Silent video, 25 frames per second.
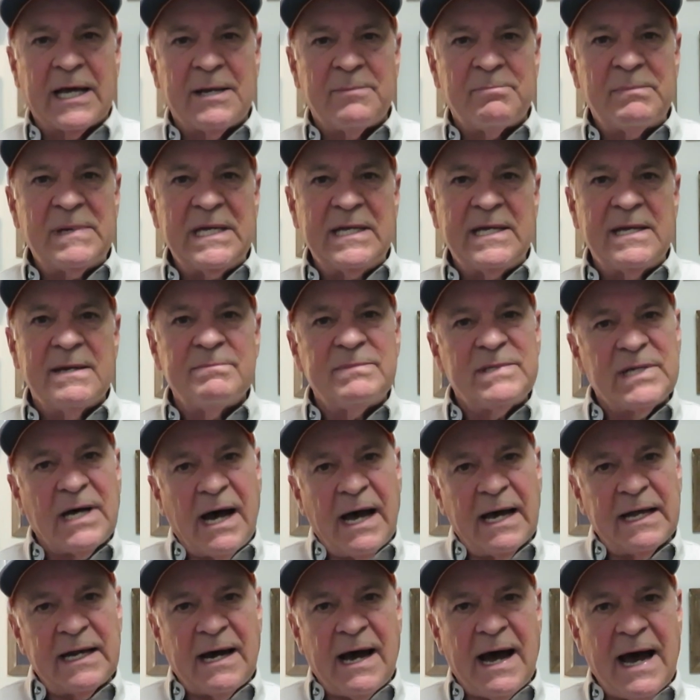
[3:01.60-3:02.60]
at a medium
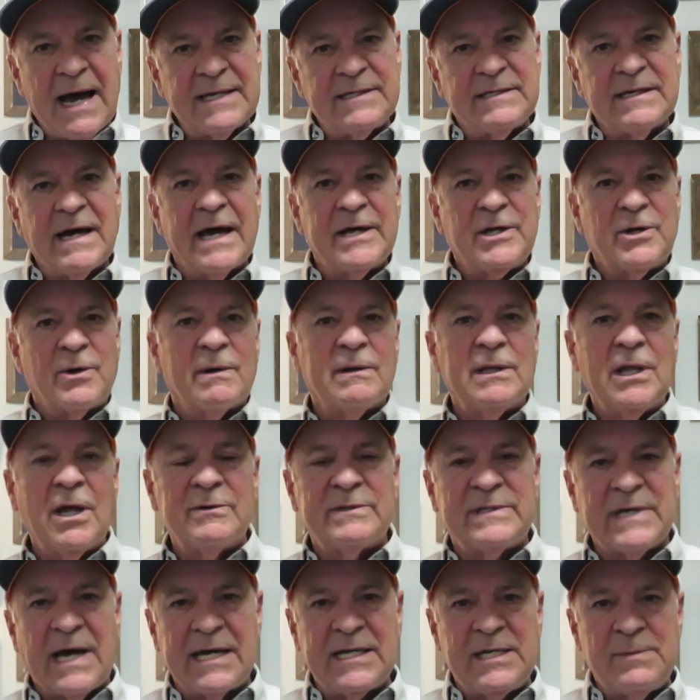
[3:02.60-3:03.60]
tide, a high tide, or a low
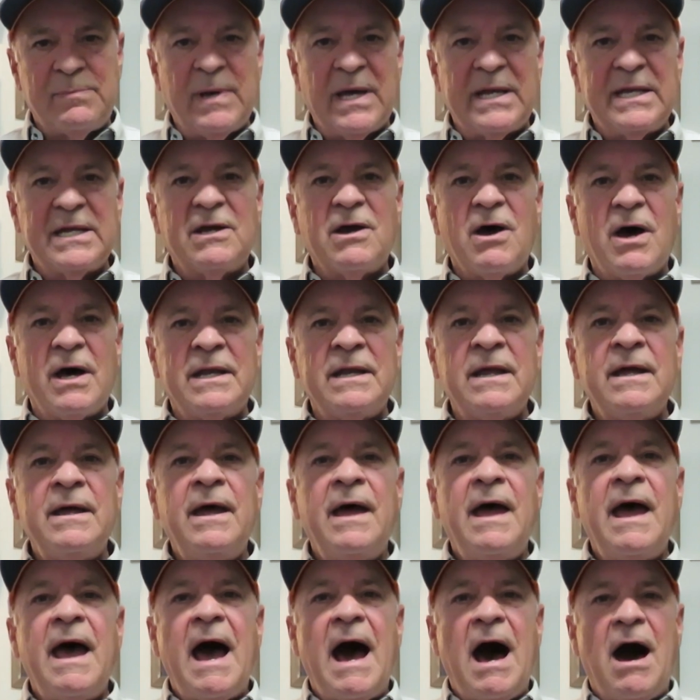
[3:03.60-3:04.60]
tide, depending on
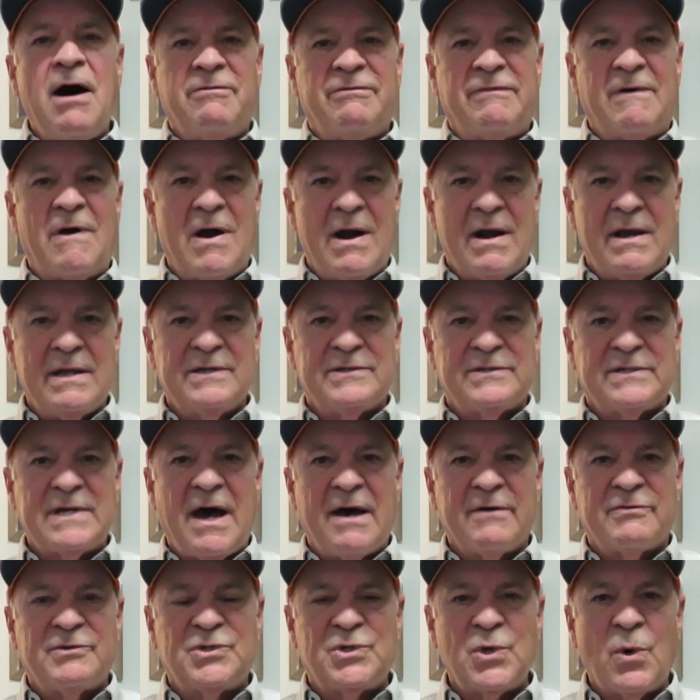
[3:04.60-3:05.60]
how far it is
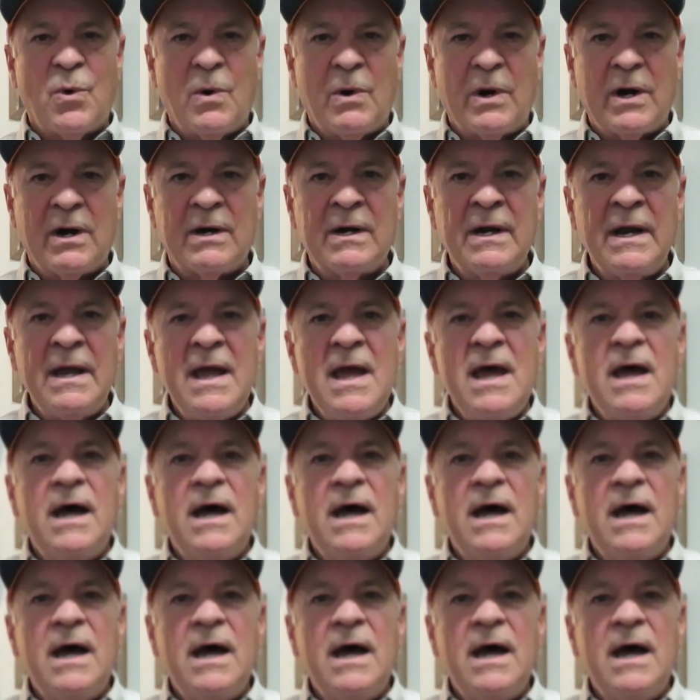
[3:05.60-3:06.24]
offshore.